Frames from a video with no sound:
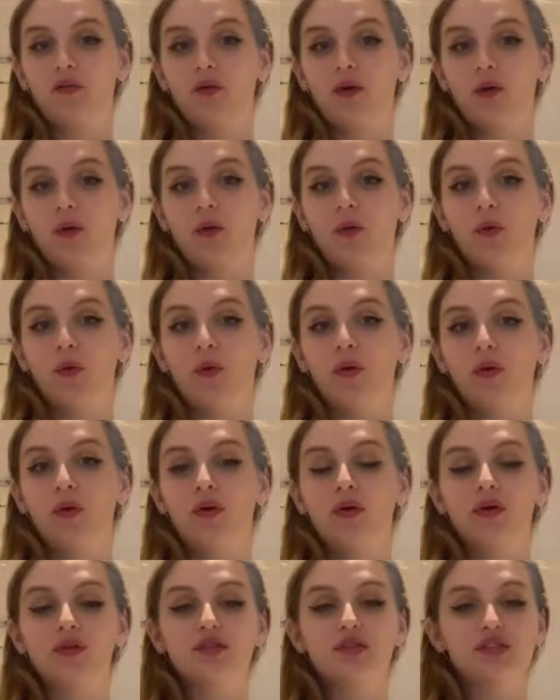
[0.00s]

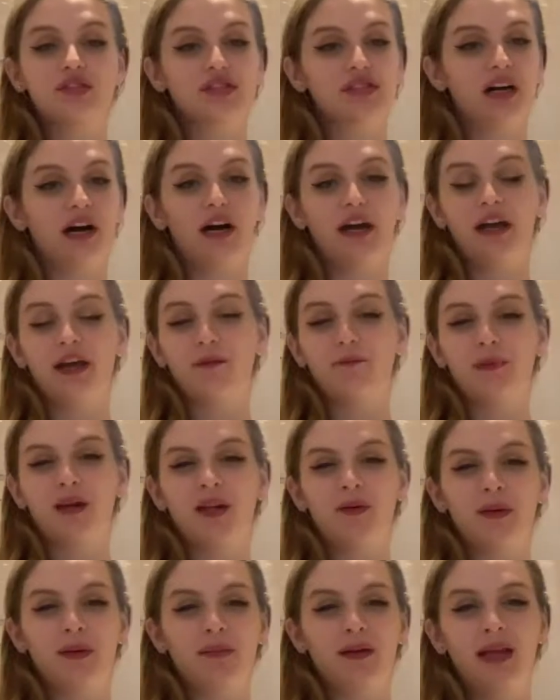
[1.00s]
or just like
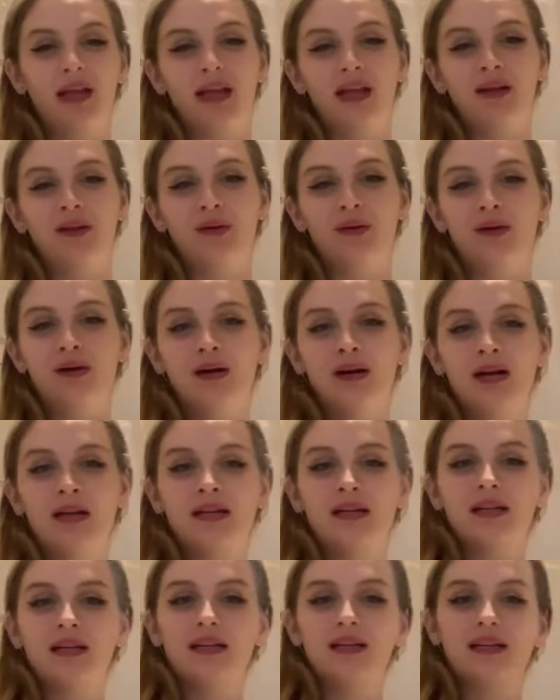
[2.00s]
being a bit mean, or
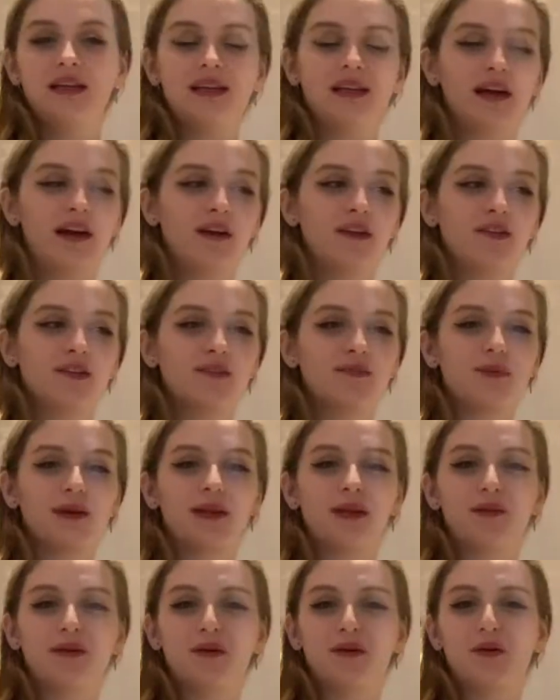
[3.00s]
you know, just being
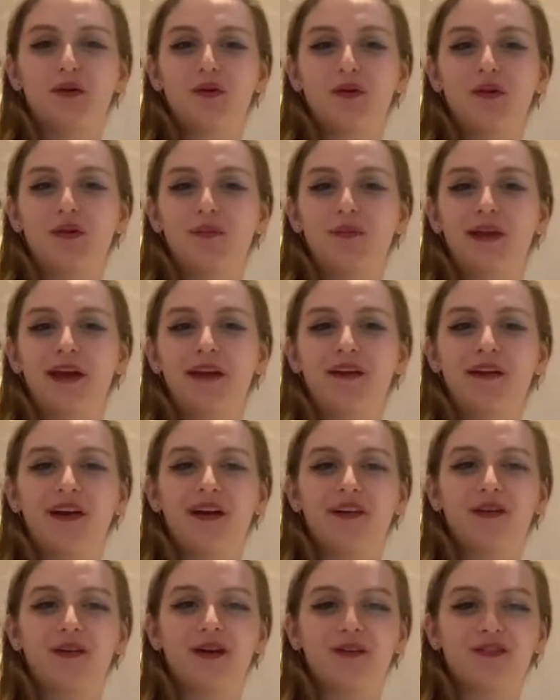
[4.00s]
a bit cruel on the
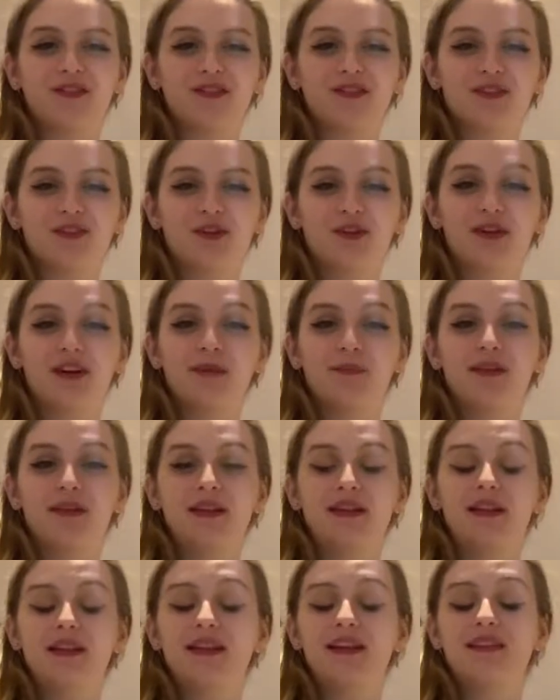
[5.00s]
playground or wherever at school,
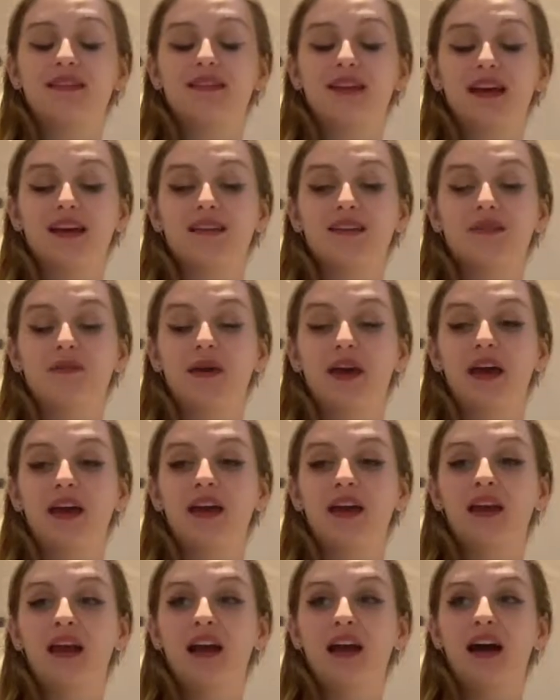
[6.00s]
he'd say to
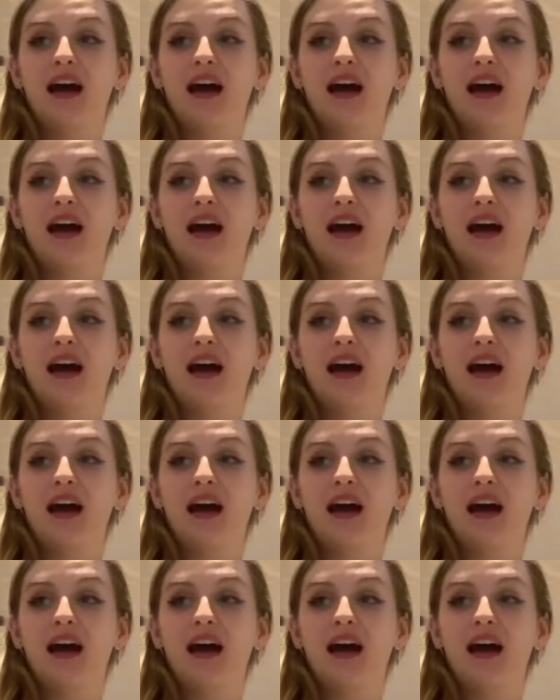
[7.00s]
me,